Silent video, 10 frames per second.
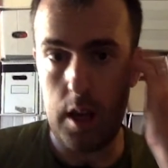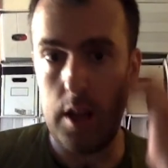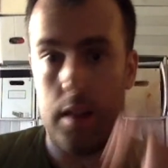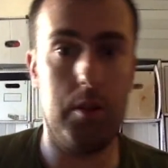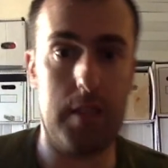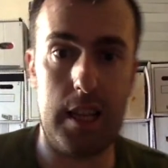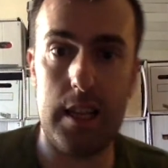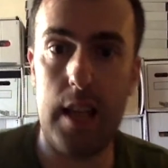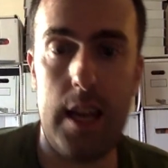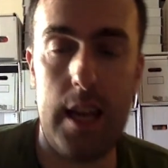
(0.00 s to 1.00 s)
looked like
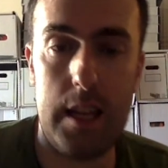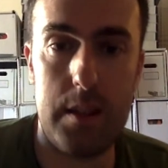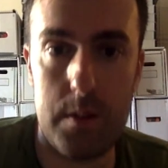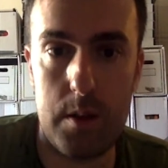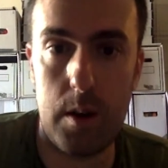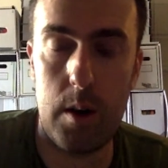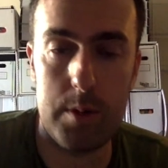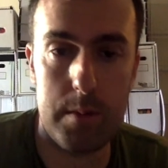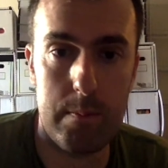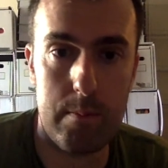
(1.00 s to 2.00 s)
9/8, so I
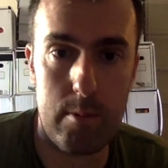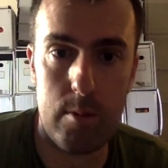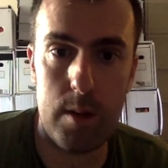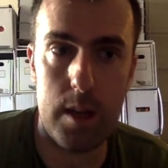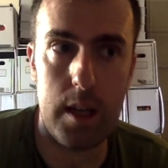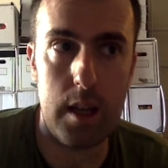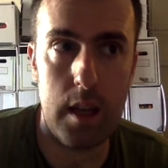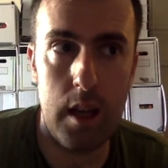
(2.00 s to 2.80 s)
was pretty